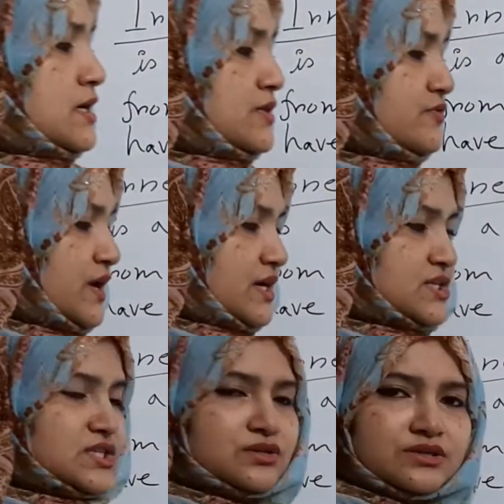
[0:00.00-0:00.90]

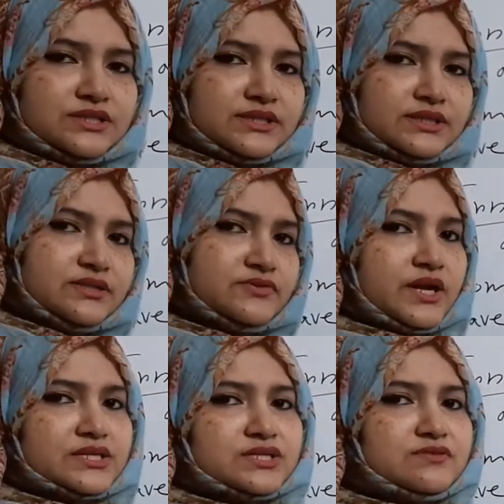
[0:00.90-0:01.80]
reaction container,
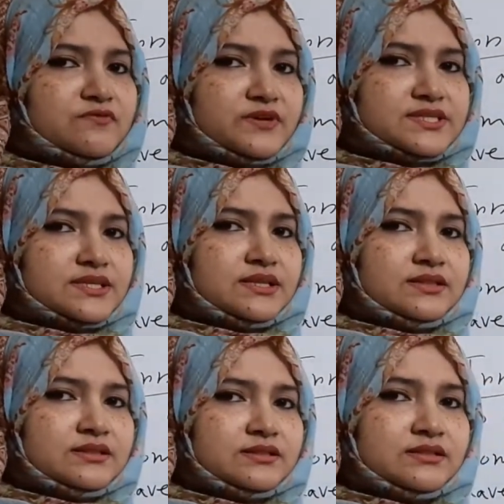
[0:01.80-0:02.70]
reaction vessel,
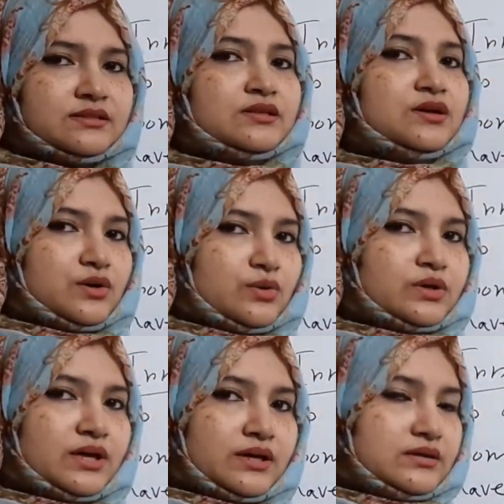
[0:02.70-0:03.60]

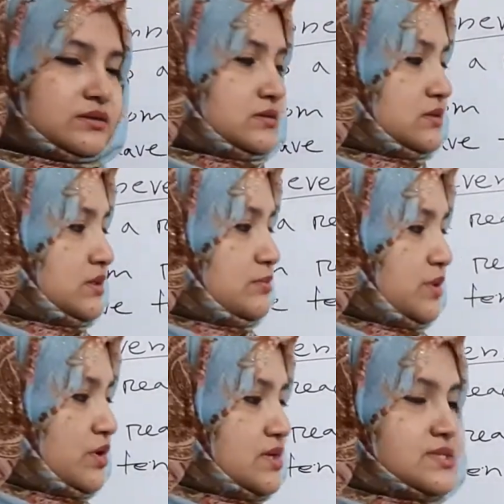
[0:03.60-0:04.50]
okay,
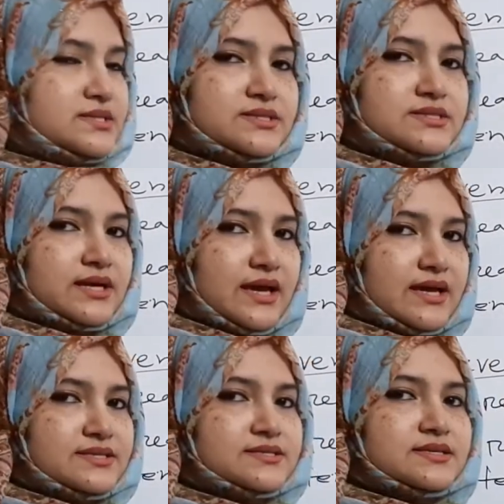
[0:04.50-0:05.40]
because this is a
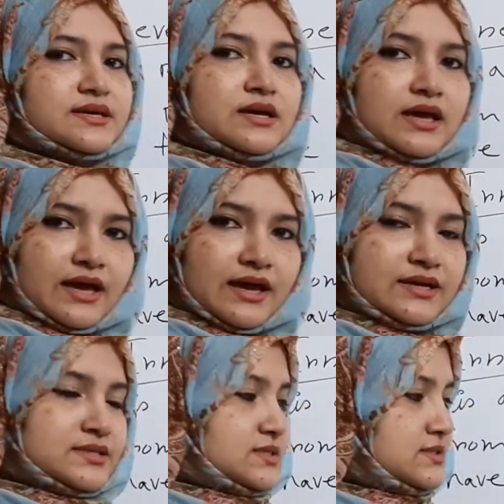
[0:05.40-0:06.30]
gas,
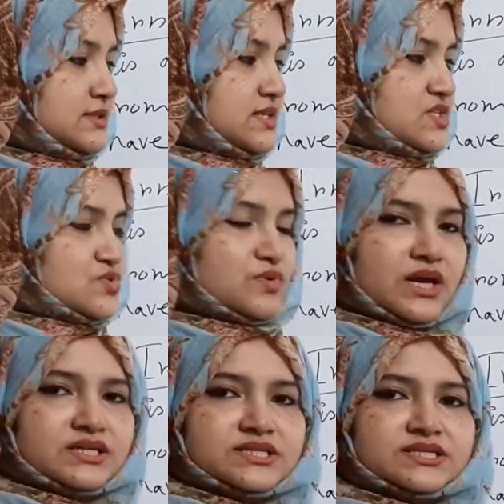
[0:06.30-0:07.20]
and this
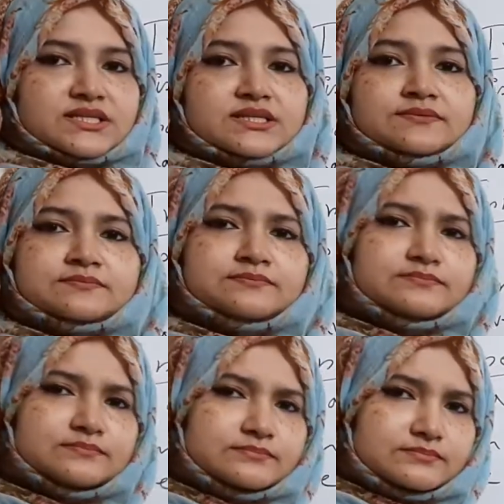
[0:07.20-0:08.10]
reaction
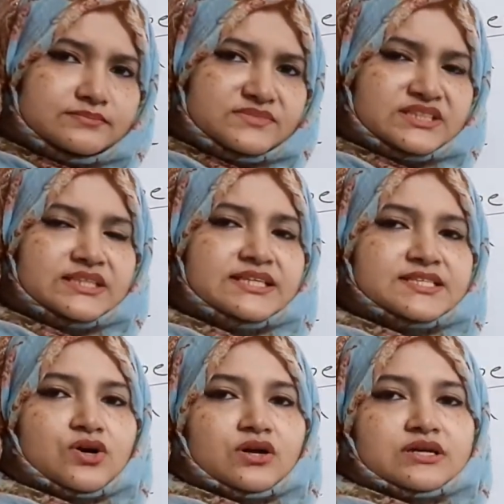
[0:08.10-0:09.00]
is
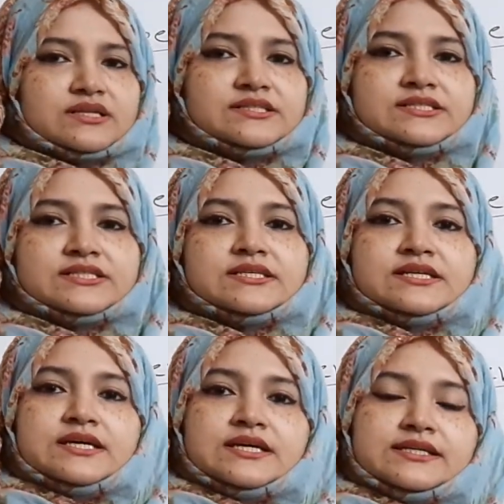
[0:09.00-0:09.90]
occurred
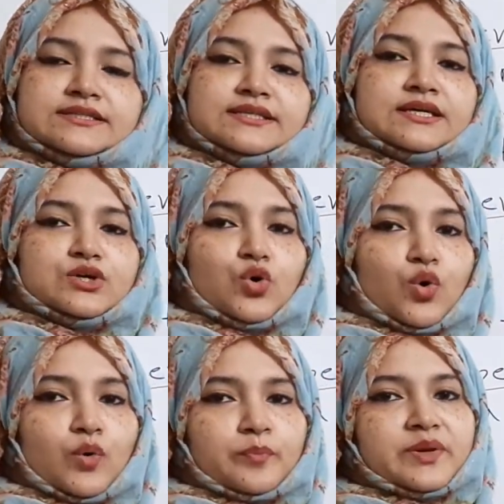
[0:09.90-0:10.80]
in a
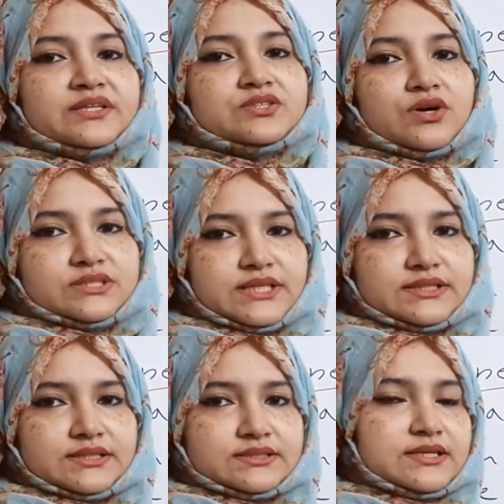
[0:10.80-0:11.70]
open
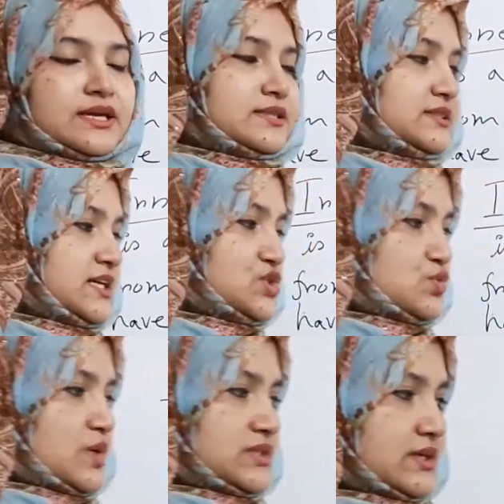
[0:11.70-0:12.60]
container. That's
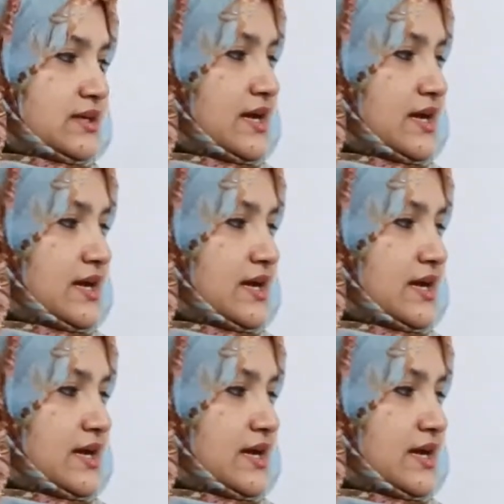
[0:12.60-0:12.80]
why the